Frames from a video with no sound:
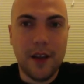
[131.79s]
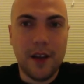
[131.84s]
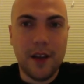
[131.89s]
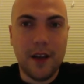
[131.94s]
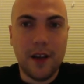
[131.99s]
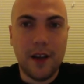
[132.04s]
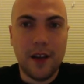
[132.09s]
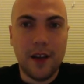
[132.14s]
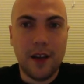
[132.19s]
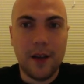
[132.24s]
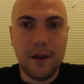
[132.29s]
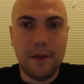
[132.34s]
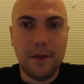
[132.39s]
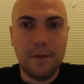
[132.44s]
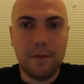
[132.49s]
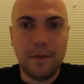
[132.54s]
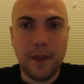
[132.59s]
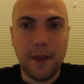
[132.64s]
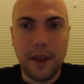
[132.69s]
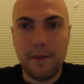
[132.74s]
Um,
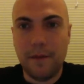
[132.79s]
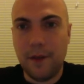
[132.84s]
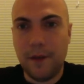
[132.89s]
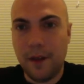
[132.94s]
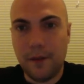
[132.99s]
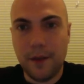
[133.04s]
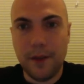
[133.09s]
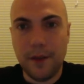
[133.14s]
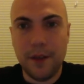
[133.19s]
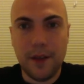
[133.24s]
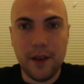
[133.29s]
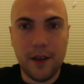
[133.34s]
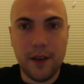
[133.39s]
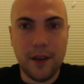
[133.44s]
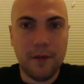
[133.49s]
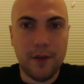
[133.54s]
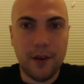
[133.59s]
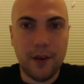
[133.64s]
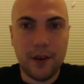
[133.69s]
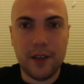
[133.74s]
I had fun with the
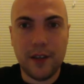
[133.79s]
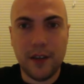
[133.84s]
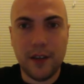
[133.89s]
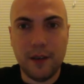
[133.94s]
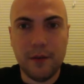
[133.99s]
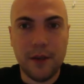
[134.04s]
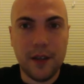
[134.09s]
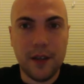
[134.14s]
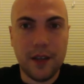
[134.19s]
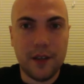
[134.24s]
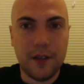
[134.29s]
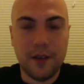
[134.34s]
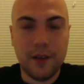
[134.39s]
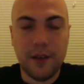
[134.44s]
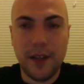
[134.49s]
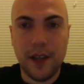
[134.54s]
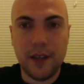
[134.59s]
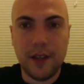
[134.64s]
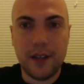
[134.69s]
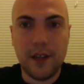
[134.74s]
uh, N-Queens, all
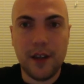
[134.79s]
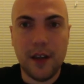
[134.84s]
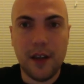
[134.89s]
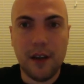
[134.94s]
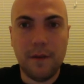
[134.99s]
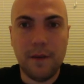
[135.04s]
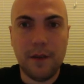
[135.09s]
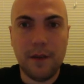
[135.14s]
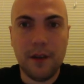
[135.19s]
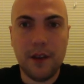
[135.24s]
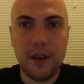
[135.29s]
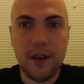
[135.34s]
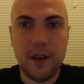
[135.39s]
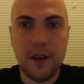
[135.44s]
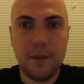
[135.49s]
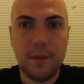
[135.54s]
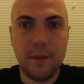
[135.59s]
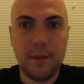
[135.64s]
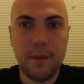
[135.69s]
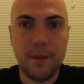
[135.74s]
that stuff.
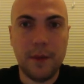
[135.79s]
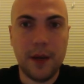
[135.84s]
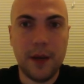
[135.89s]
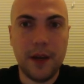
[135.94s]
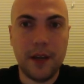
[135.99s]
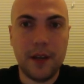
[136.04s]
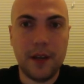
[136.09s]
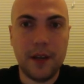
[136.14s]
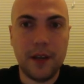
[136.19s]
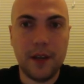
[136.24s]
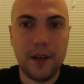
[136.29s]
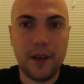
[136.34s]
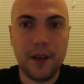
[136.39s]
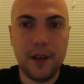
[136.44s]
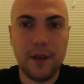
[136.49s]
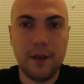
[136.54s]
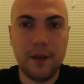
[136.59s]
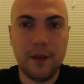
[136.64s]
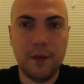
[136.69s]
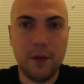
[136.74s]
But
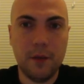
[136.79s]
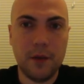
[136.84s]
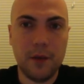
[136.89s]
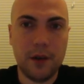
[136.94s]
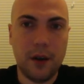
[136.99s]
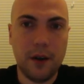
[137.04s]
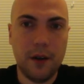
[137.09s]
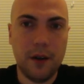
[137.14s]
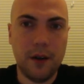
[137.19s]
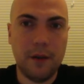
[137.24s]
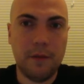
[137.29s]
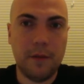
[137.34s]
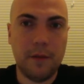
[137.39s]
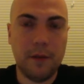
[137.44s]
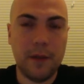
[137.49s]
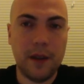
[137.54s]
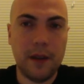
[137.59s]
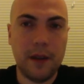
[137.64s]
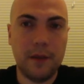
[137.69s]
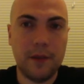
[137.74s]
what was harder for
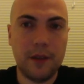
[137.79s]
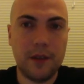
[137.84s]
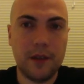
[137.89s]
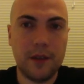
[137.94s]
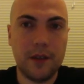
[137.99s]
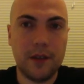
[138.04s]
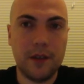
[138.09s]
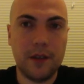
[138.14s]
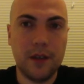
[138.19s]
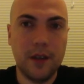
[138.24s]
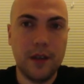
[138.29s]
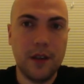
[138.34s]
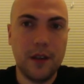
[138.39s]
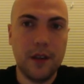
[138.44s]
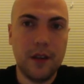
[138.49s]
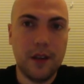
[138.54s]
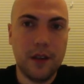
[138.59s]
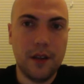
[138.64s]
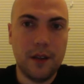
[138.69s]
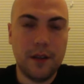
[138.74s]
me was
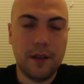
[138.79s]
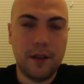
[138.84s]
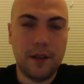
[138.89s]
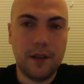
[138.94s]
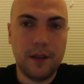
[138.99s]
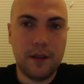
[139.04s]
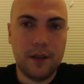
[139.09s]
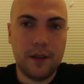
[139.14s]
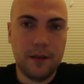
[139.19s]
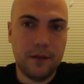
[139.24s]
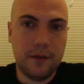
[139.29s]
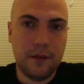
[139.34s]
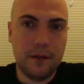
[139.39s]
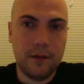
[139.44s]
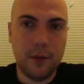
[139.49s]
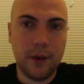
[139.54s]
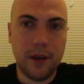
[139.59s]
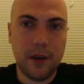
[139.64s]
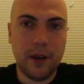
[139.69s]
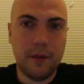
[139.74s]
the
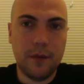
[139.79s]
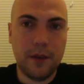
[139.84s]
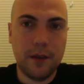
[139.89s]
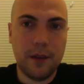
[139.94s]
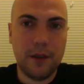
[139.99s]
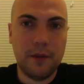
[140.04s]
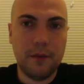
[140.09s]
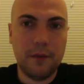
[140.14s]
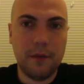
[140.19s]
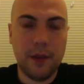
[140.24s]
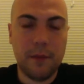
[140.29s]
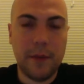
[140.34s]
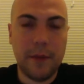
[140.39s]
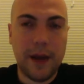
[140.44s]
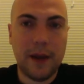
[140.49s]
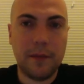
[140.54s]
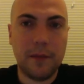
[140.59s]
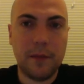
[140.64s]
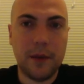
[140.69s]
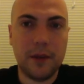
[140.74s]
working with, with
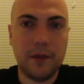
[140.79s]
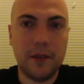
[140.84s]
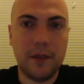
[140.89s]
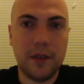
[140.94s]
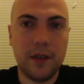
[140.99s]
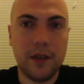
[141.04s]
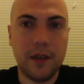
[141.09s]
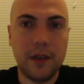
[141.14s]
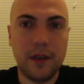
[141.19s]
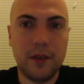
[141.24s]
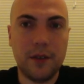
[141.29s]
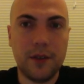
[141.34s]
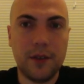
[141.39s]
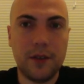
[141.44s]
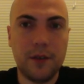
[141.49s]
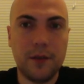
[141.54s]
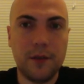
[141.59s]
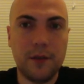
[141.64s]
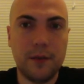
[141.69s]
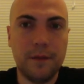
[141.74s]
Backbone, and
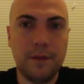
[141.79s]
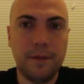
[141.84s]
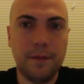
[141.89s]
also